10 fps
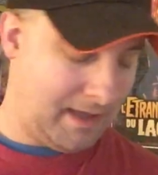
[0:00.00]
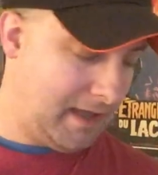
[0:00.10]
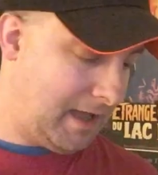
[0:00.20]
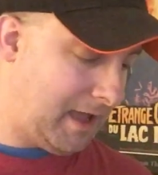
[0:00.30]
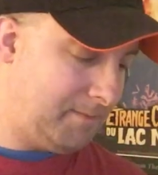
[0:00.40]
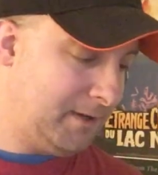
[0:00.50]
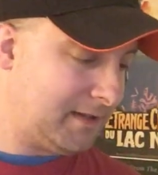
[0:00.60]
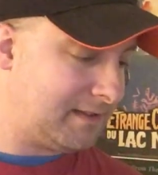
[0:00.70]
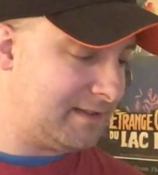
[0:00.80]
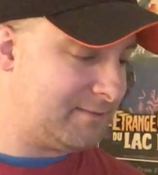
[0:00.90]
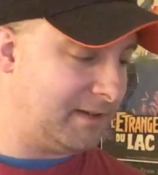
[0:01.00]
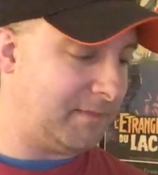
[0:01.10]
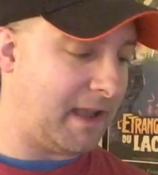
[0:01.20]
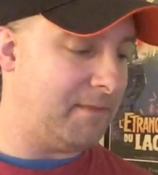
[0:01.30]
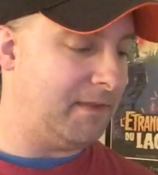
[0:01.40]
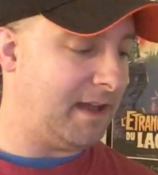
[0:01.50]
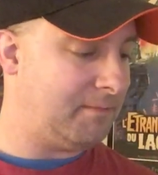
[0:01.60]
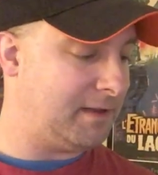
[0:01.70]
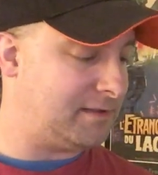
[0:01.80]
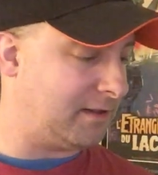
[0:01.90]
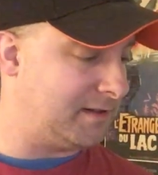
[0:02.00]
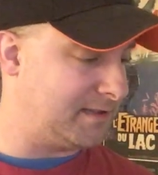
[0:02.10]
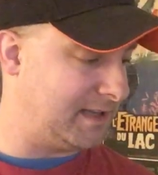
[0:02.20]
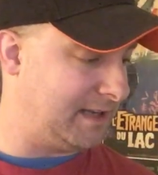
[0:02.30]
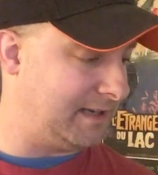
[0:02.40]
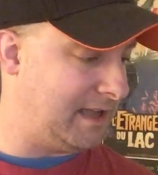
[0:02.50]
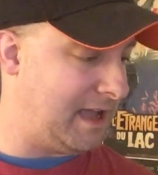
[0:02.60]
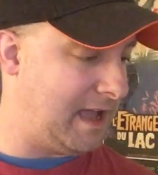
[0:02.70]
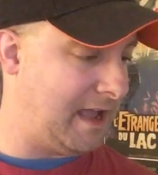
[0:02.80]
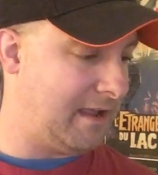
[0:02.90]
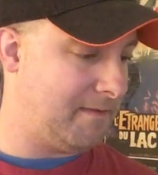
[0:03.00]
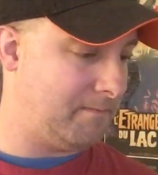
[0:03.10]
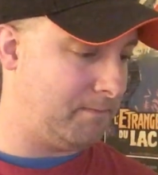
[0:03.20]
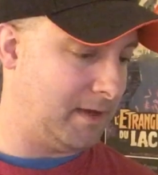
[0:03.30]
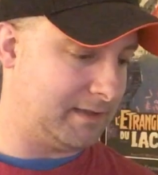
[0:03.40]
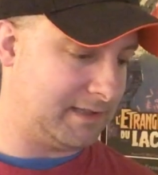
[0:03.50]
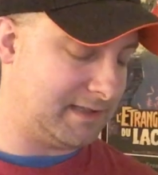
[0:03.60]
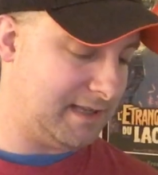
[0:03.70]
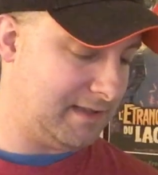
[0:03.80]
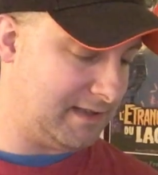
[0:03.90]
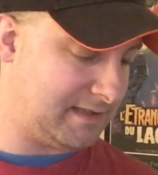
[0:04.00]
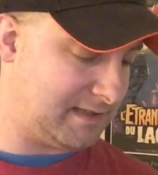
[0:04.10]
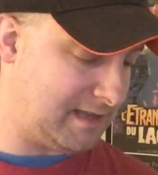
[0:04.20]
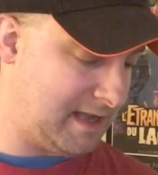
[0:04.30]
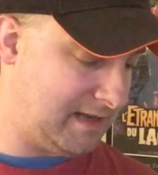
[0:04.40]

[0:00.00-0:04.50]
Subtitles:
I picked this one up. I am not a big Tarzan guy, but to see this at